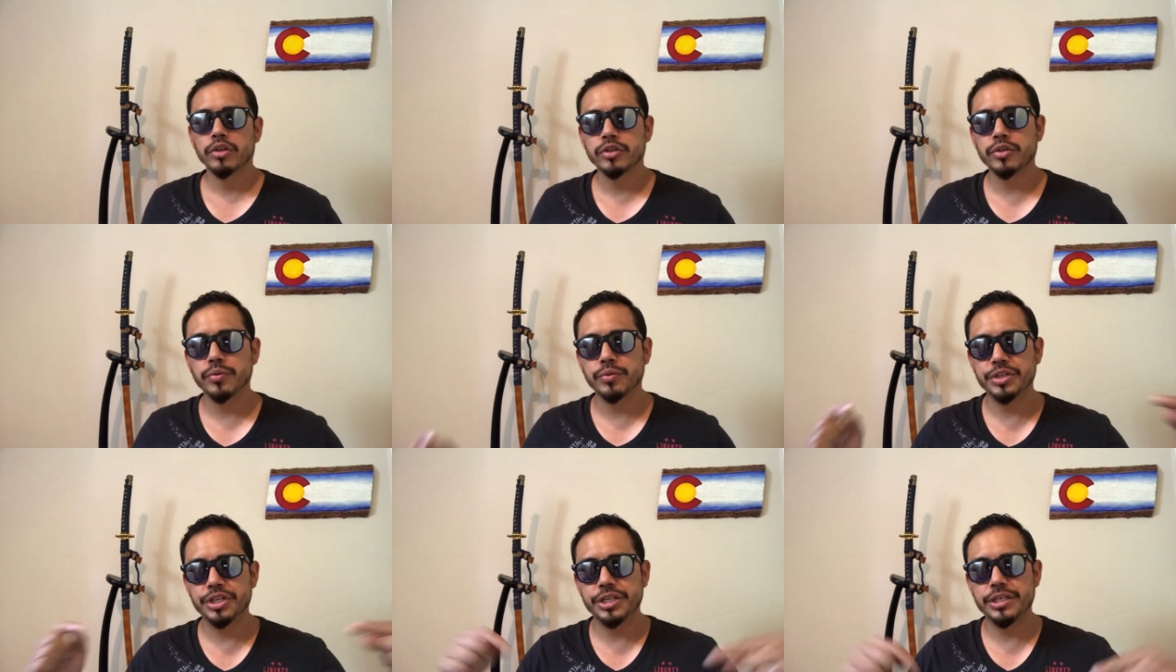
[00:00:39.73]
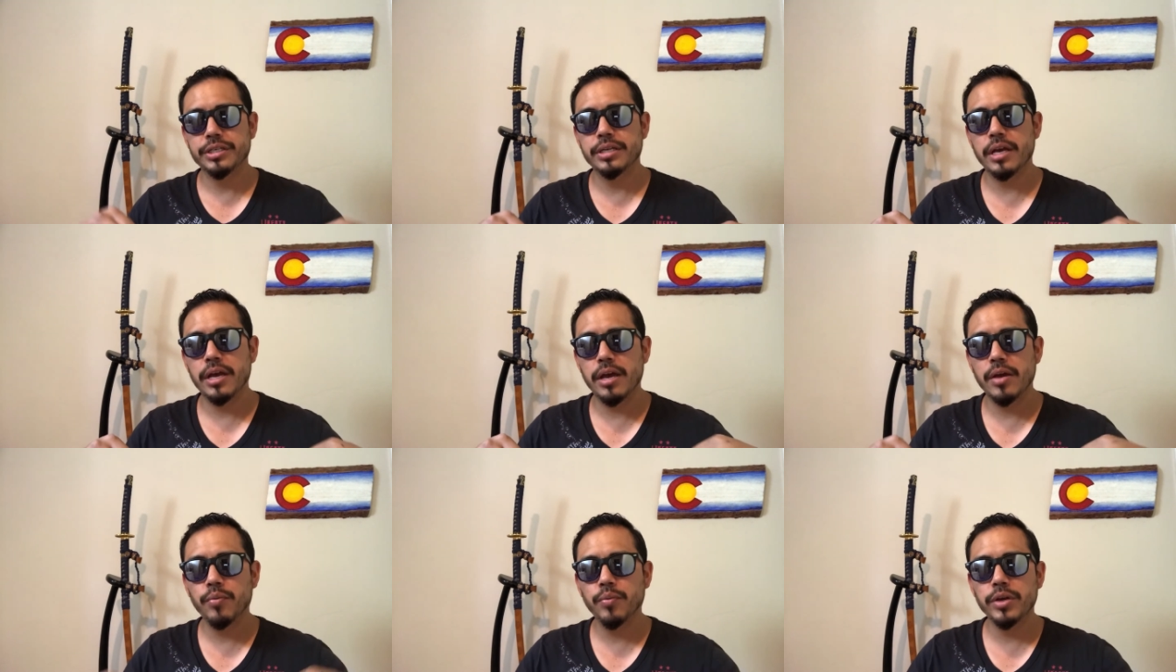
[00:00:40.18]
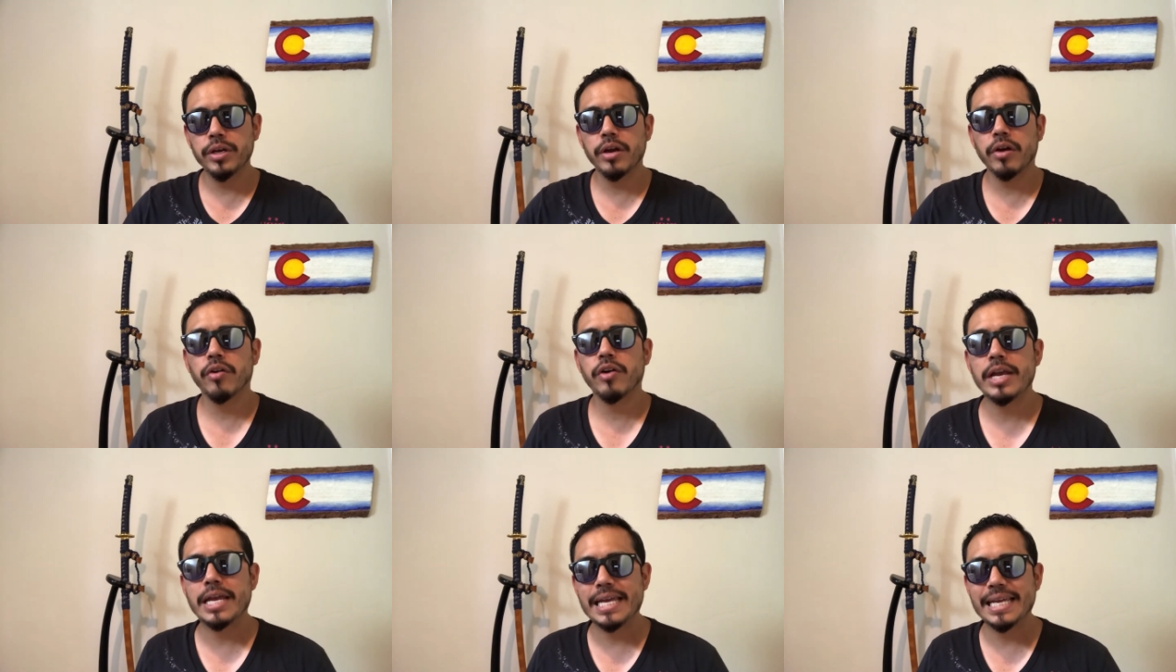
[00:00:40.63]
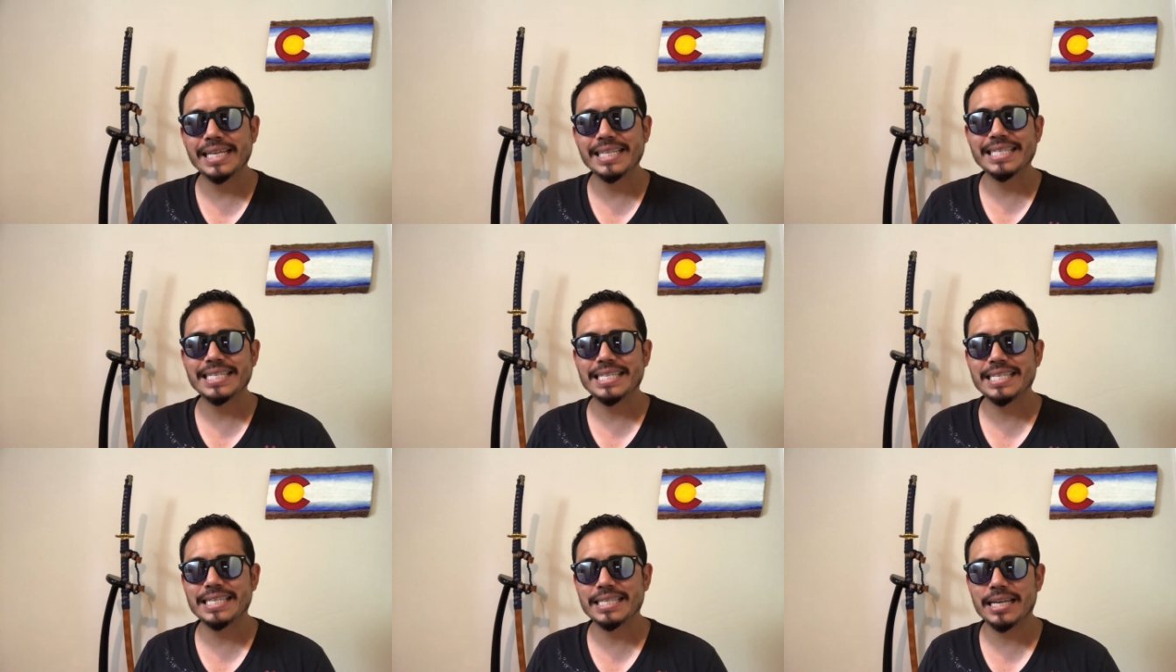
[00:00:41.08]
So today we are
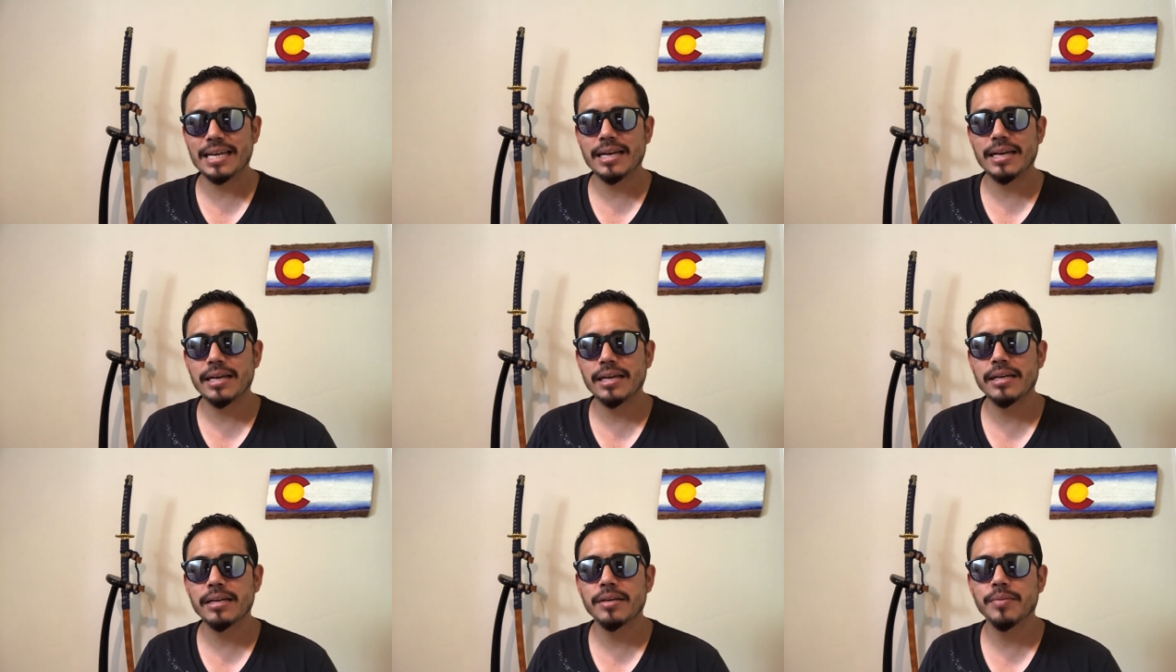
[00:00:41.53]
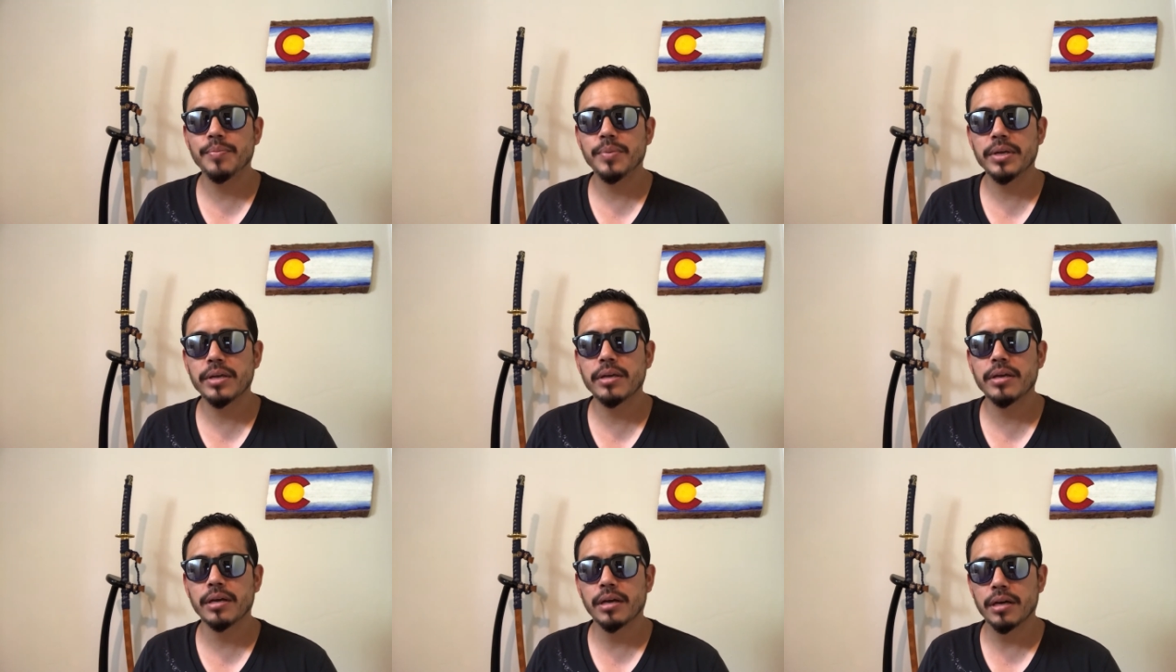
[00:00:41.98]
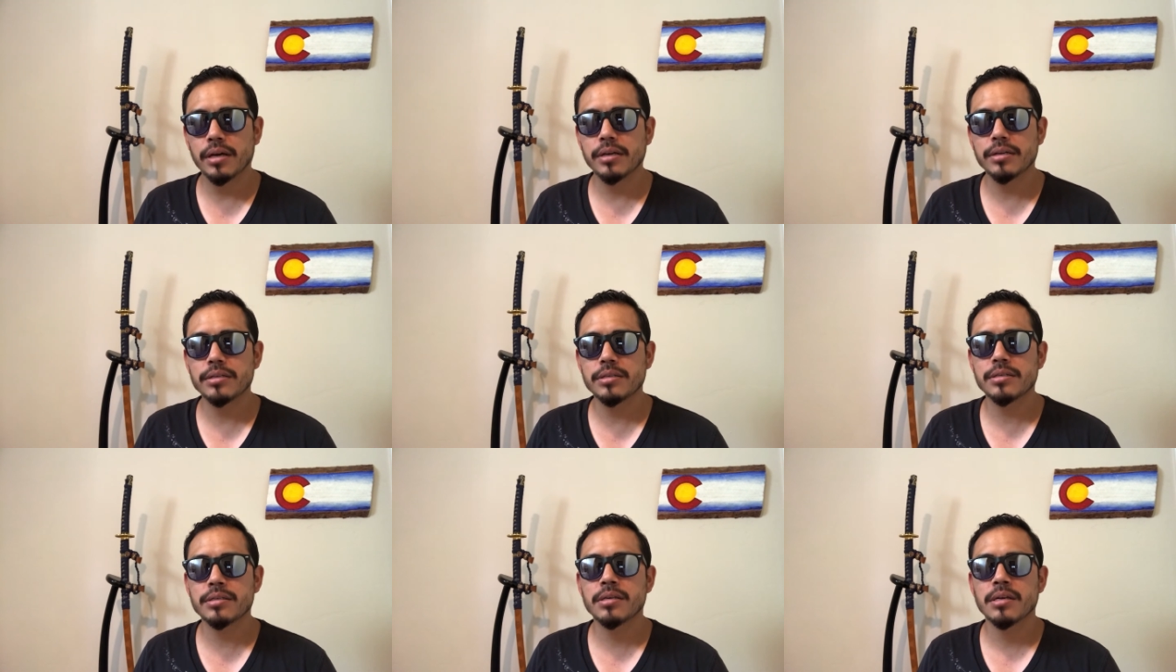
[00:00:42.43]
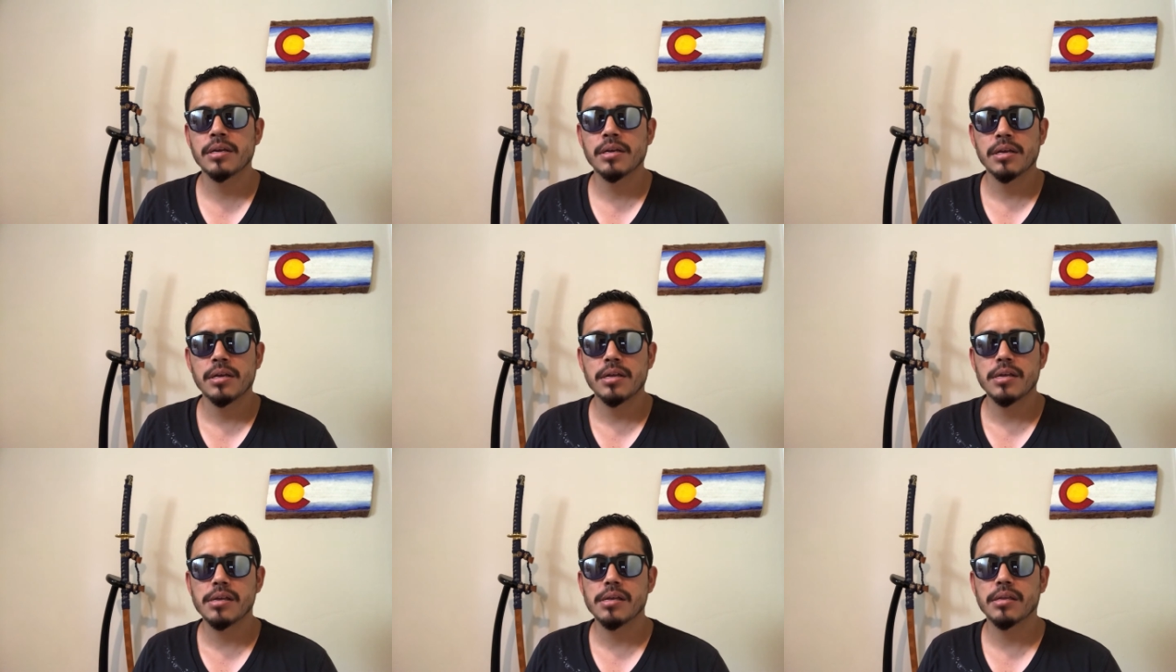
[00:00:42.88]
inside because
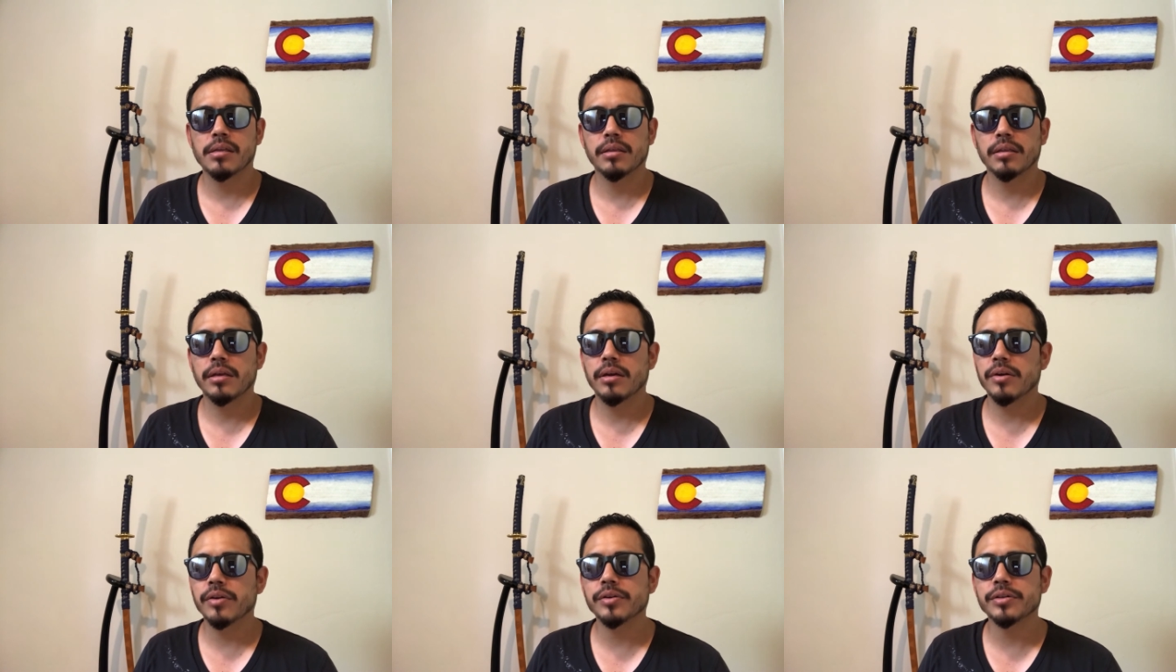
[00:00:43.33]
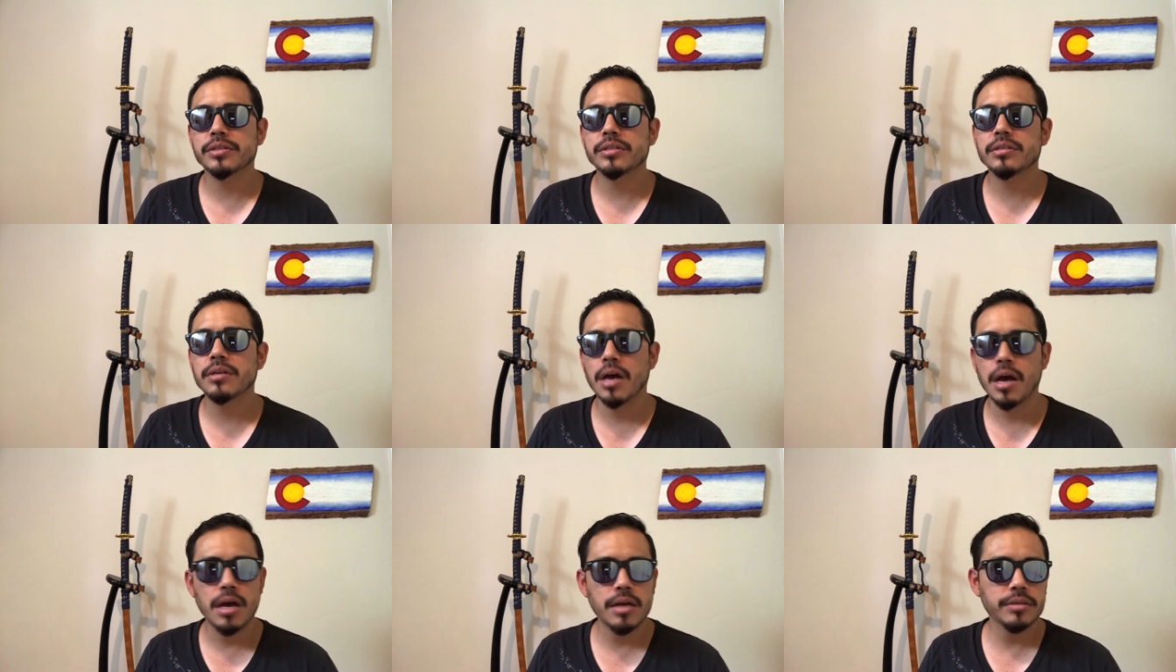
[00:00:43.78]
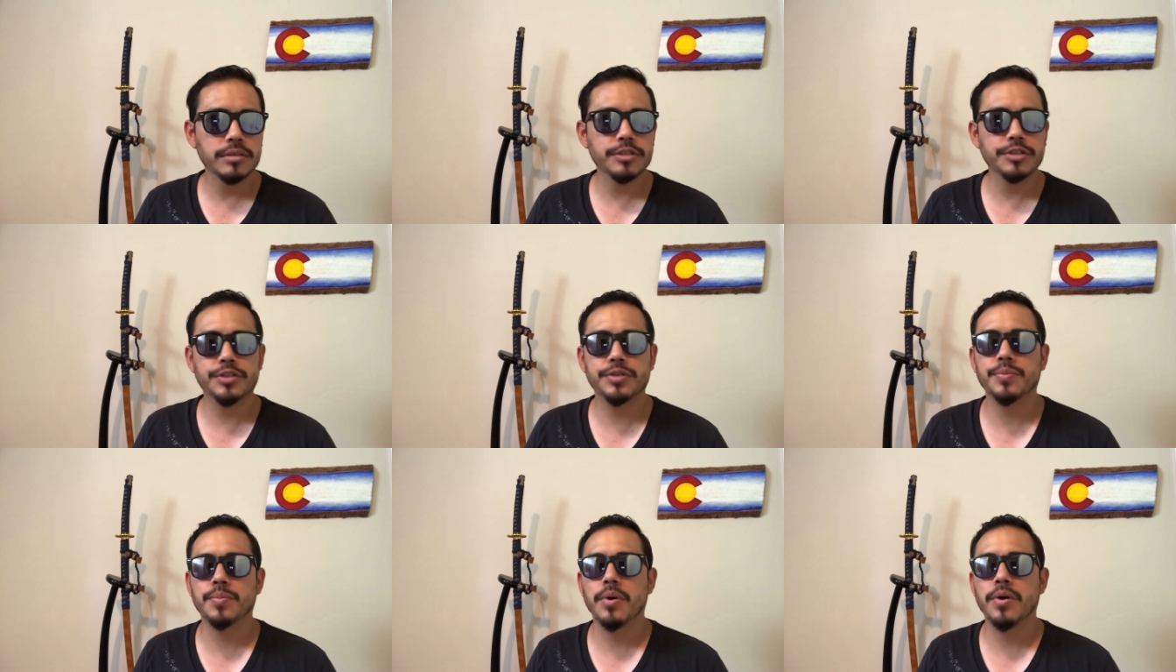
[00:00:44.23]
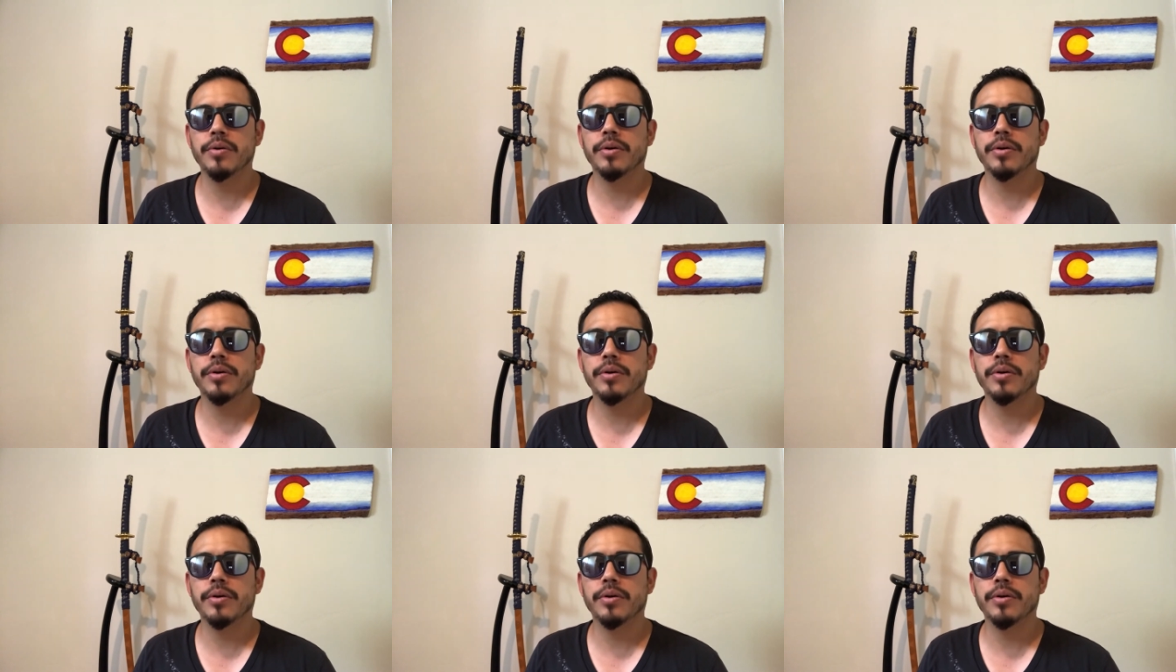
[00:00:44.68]
there is tons of smoke